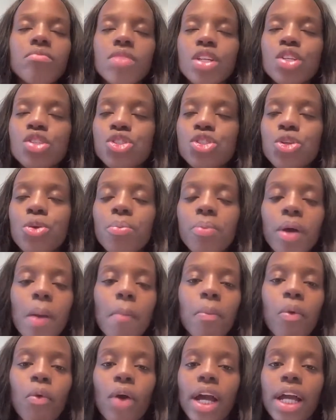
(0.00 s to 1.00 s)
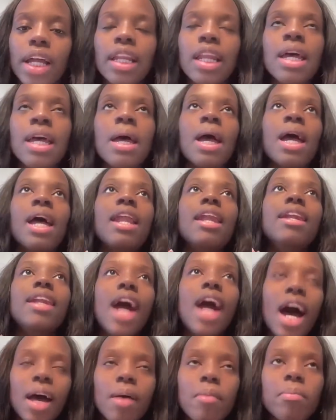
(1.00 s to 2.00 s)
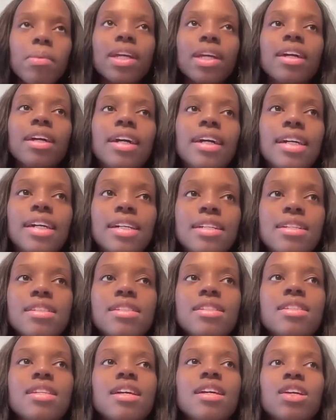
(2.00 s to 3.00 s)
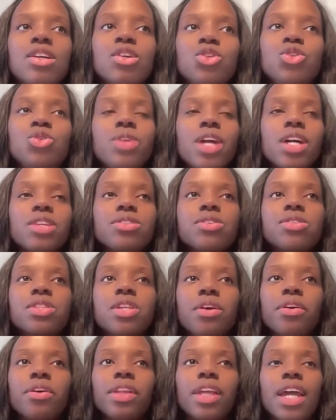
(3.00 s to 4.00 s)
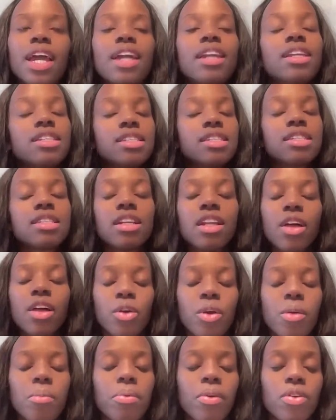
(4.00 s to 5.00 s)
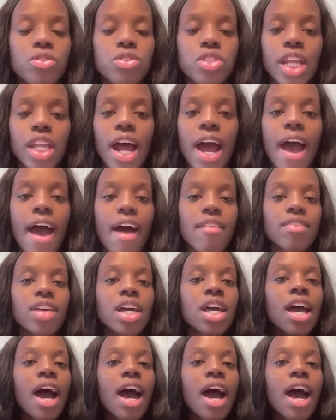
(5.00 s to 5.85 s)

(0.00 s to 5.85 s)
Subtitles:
Super important, not because you necessarily, and this is another approach that